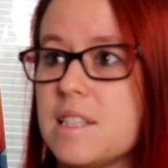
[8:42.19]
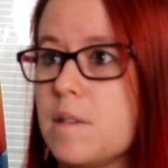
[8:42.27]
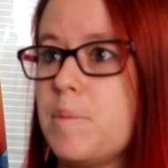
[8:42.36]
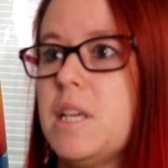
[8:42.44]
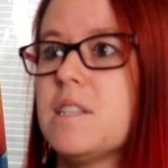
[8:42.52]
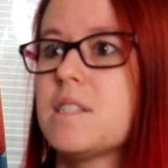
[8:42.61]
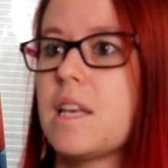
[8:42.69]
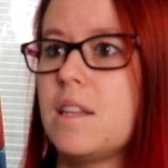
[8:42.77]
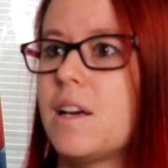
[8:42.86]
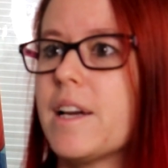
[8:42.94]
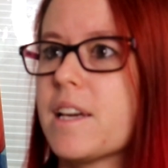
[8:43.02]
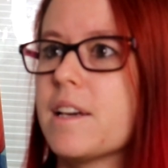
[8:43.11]
see a piece, they
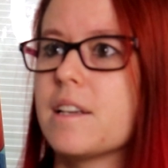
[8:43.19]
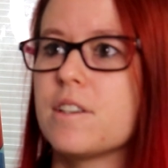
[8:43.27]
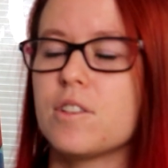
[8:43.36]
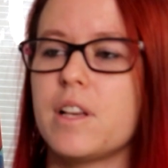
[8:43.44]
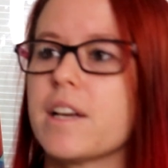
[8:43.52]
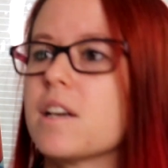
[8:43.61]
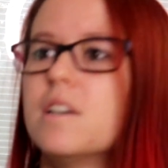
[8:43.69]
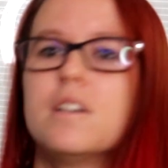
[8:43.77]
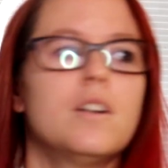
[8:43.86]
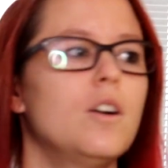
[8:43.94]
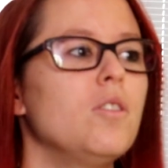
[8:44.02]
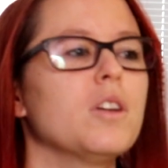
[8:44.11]
like it, and you're like,
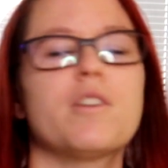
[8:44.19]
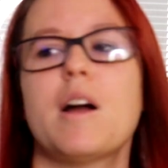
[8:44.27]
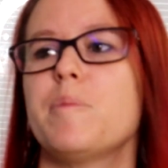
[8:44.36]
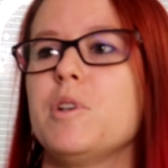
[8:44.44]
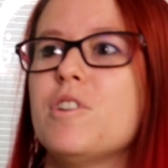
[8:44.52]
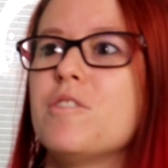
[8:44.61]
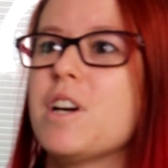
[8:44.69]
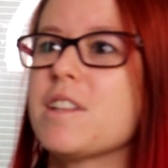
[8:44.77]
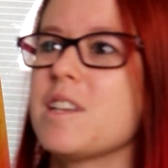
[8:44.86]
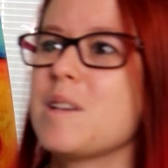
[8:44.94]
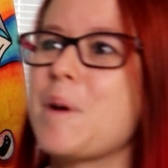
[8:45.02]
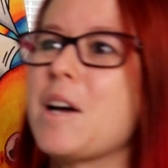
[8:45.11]
holy crap, you know
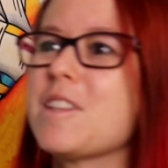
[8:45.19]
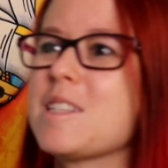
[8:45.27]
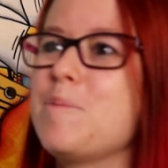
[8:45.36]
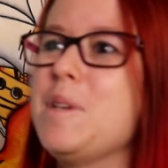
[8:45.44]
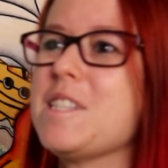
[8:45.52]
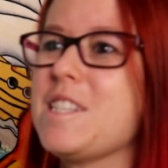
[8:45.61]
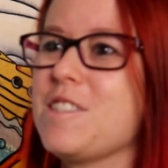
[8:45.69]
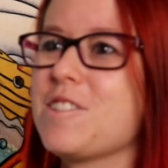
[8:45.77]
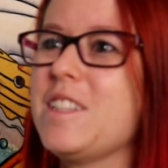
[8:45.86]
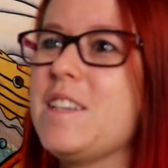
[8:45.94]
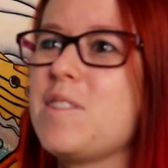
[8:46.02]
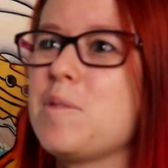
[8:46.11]
nothing about this piece and
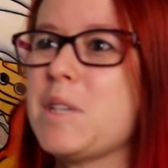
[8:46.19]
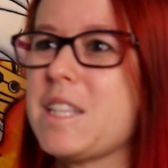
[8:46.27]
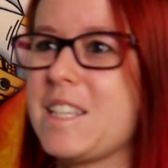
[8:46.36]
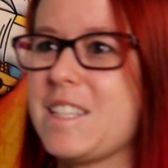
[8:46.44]
you're leaving with